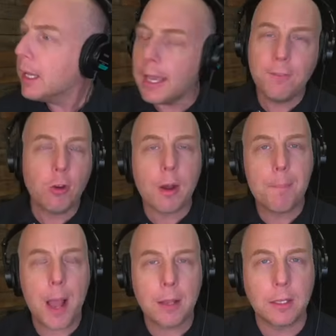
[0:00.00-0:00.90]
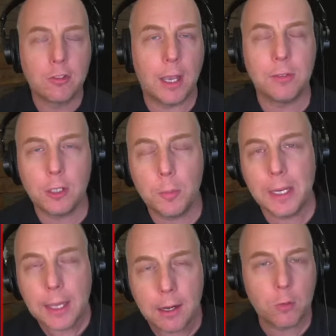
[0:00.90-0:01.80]
If you're apologizing, nobody
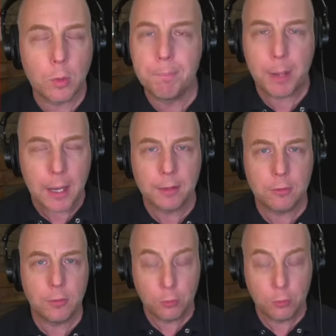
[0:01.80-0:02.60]
cares what bothers you.